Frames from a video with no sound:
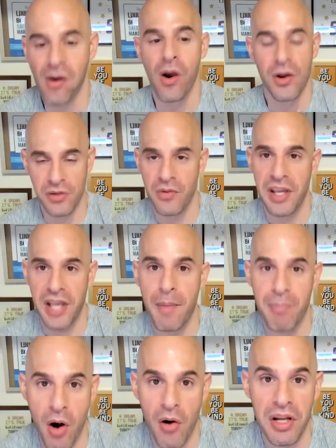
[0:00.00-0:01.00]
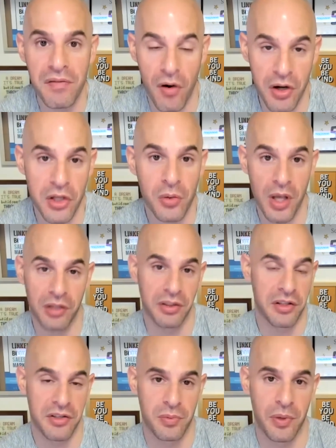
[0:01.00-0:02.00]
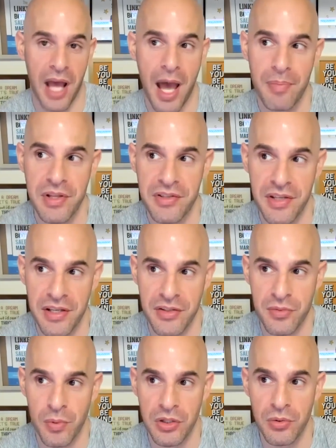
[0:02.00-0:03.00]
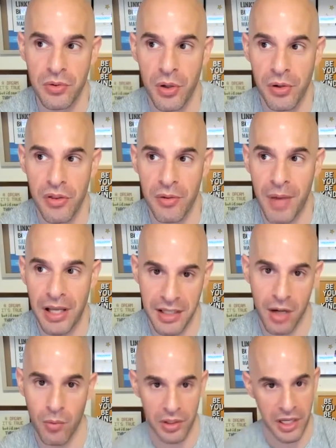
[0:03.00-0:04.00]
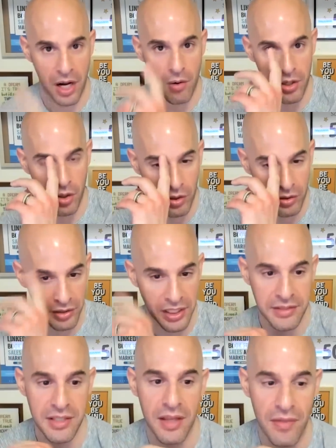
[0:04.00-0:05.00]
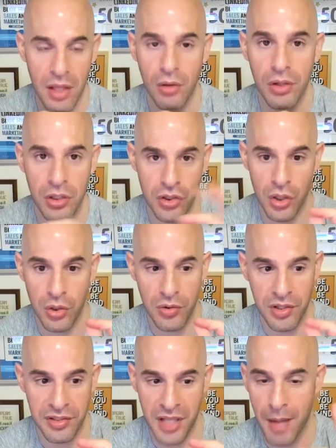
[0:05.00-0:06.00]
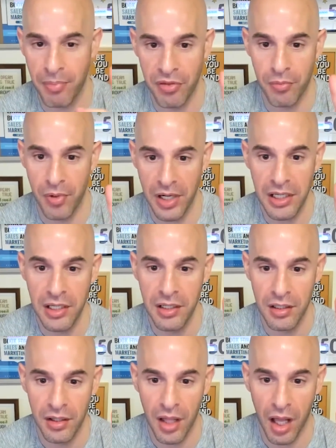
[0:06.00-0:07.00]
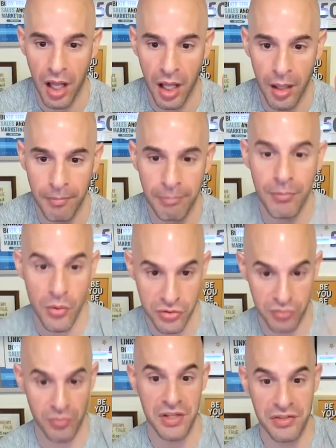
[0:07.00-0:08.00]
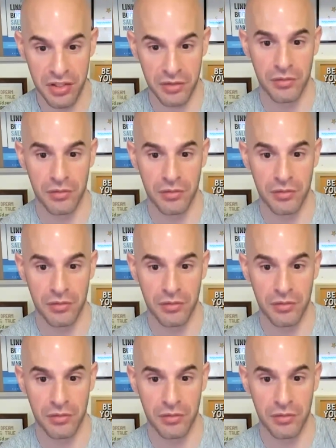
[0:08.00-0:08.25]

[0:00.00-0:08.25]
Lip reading: So they get buried very quickly, because what happens is when you go to the My Network area on LinkedIn, they only show you the top 3. most recent